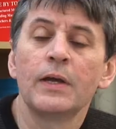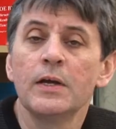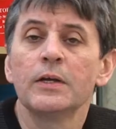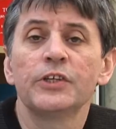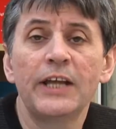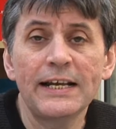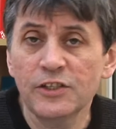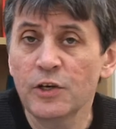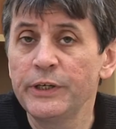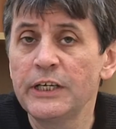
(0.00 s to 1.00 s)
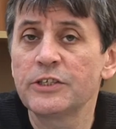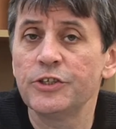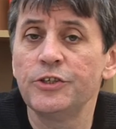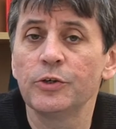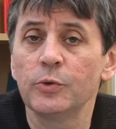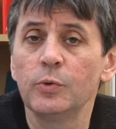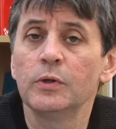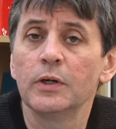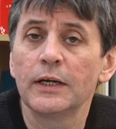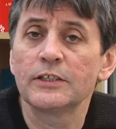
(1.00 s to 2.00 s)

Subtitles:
The next thing we need to do is